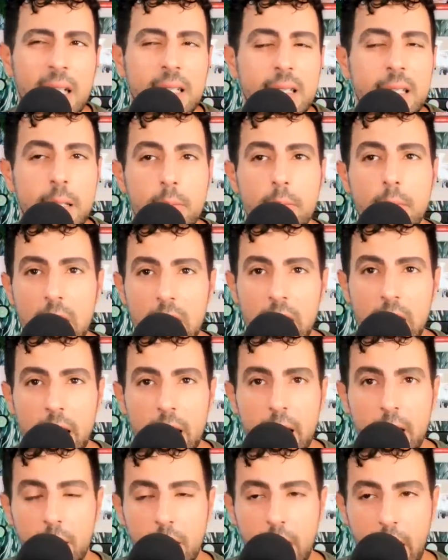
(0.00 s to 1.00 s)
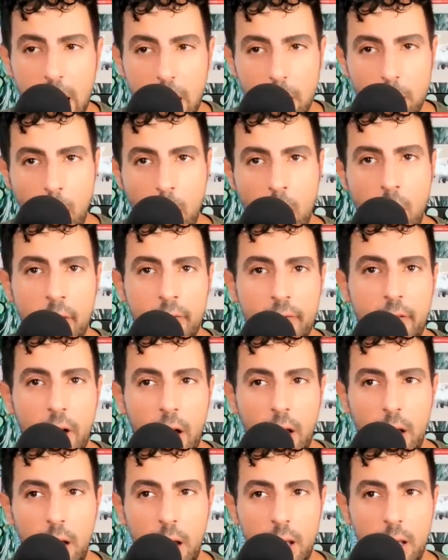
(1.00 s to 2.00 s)
to me, it came off
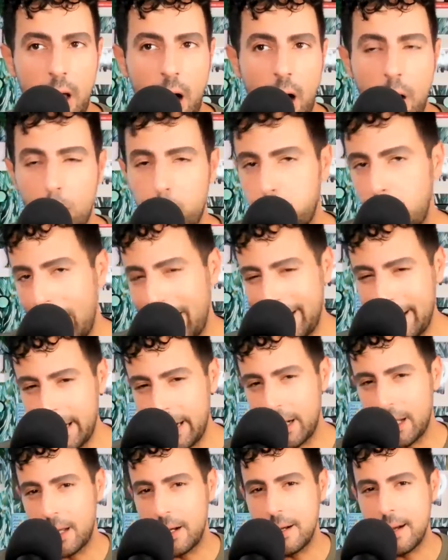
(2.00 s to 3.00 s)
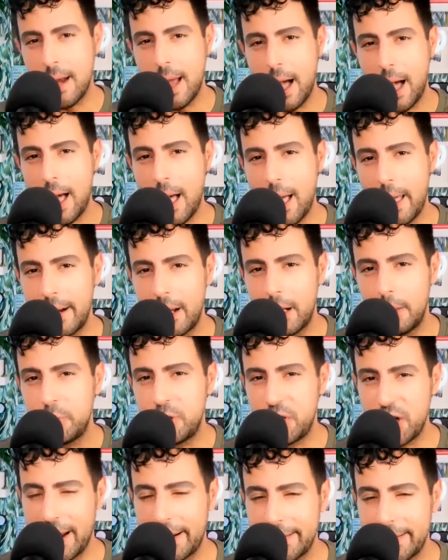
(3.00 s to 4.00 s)
already not
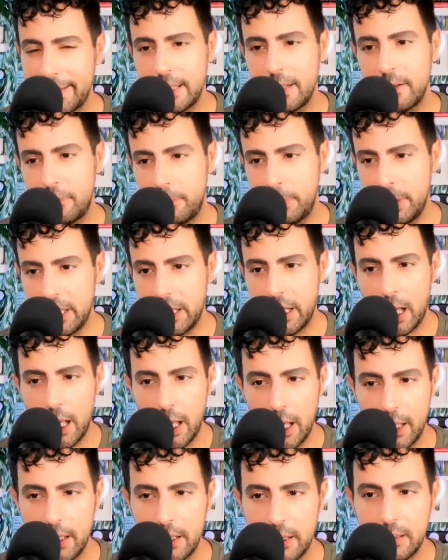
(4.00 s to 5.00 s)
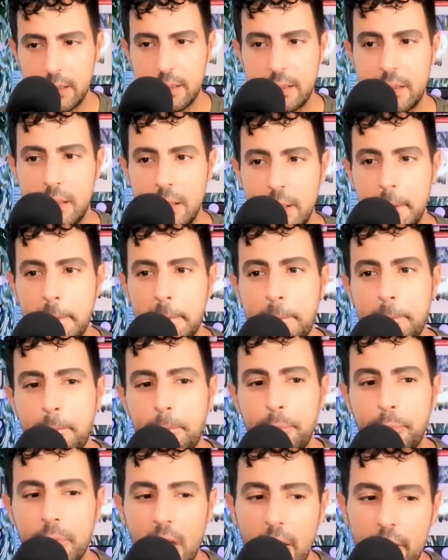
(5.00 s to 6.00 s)
objective because
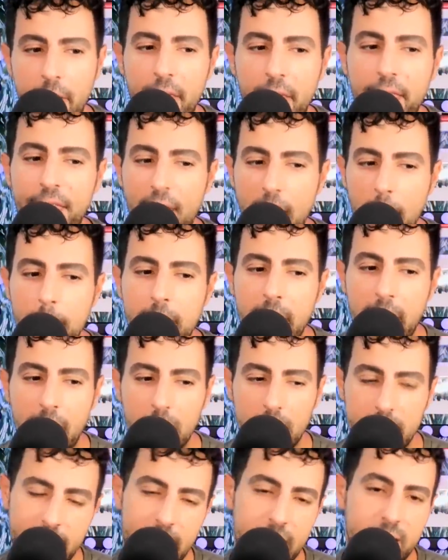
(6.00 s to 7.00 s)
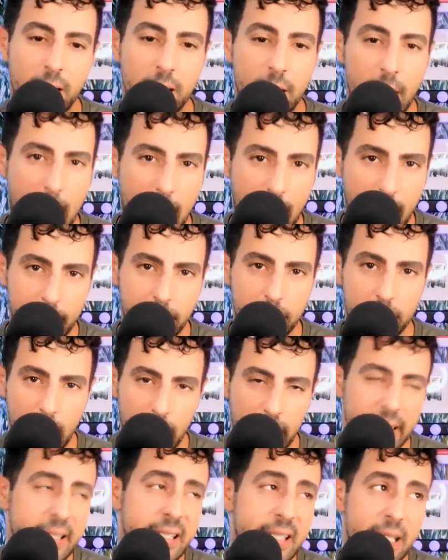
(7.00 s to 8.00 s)
the thumbnail says a lot.
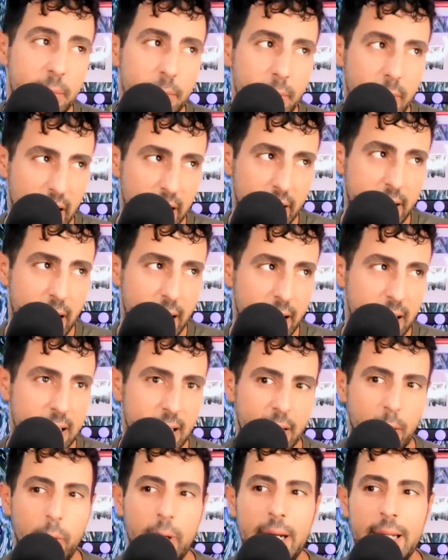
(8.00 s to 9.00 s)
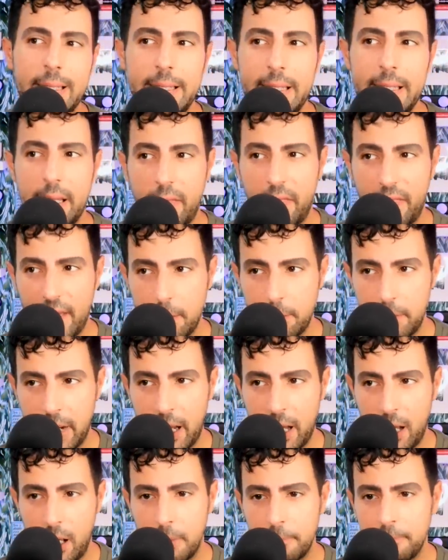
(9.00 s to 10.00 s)
At least to me, it does. Like when I see a
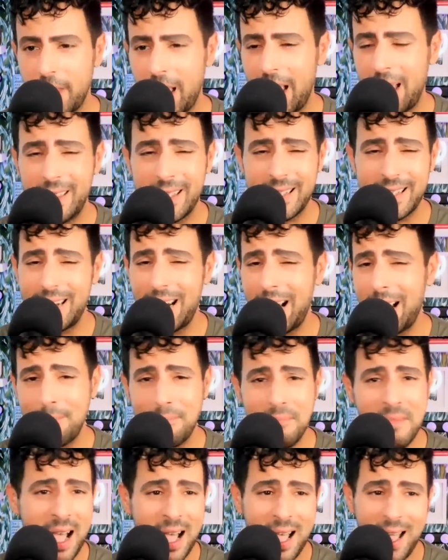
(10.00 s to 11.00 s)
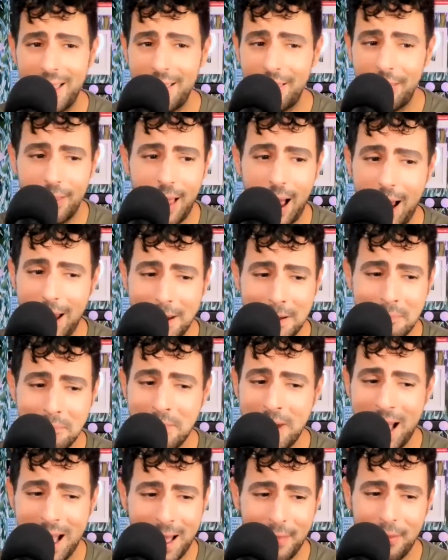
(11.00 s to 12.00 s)
thumbnail, and listen, I am
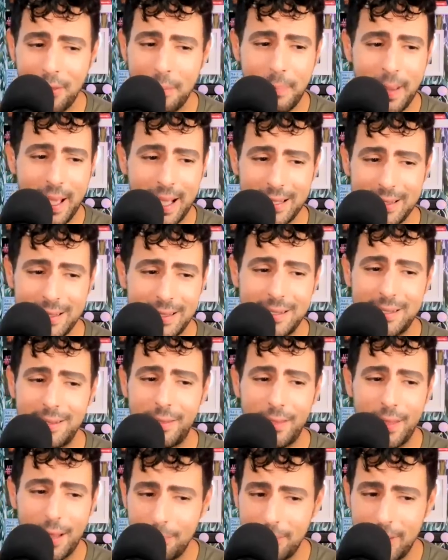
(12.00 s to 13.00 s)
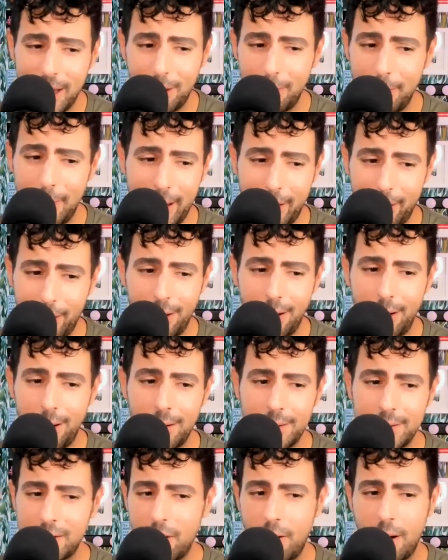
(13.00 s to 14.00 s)
not the best thumbnail maker,
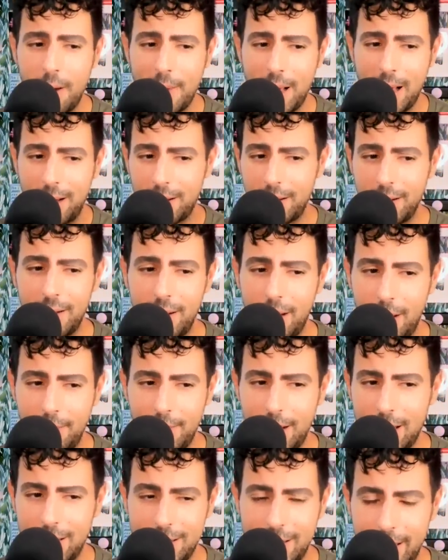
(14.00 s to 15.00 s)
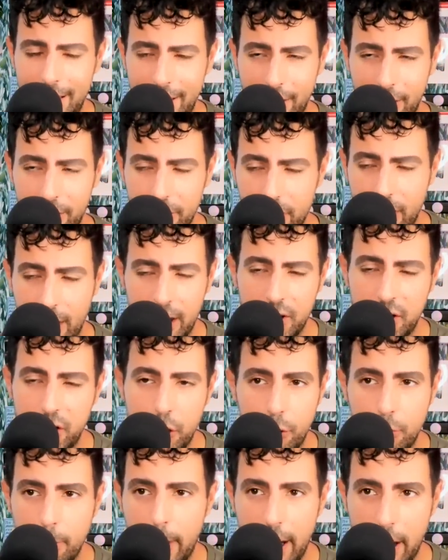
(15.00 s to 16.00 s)
so I'm not sitting here trying to
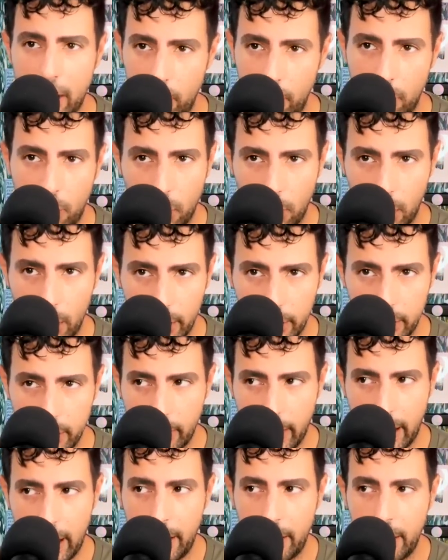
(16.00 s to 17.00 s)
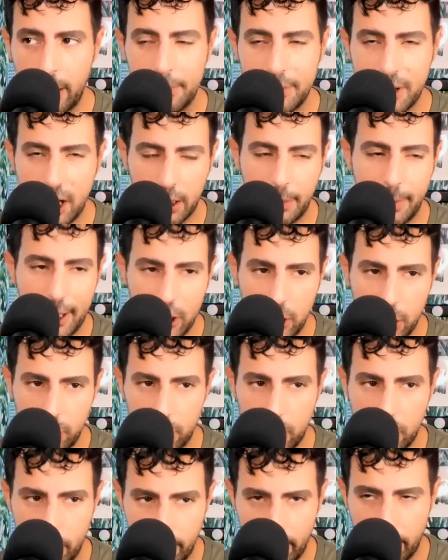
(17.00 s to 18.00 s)
toot my own horn. Okay, I'm talking about
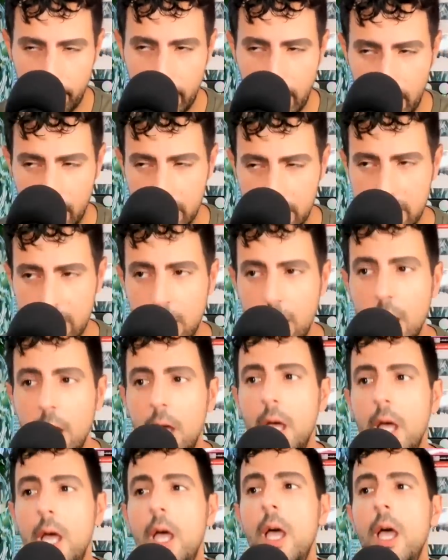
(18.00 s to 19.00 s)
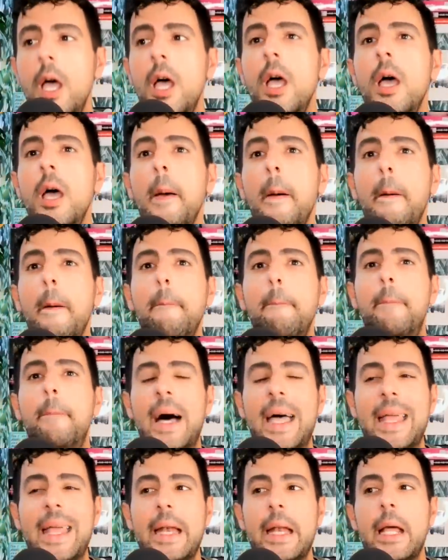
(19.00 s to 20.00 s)
YouTube thumbnails,
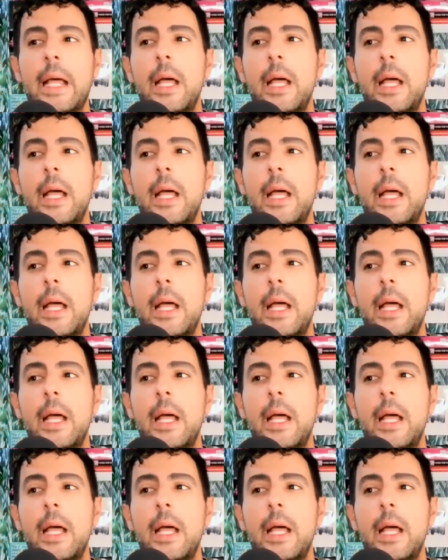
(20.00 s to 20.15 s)
but